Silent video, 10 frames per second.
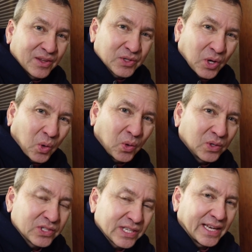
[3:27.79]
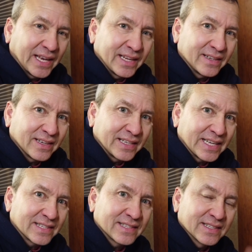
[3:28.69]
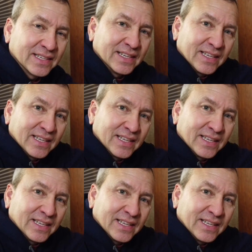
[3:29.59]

those holes and uh, gets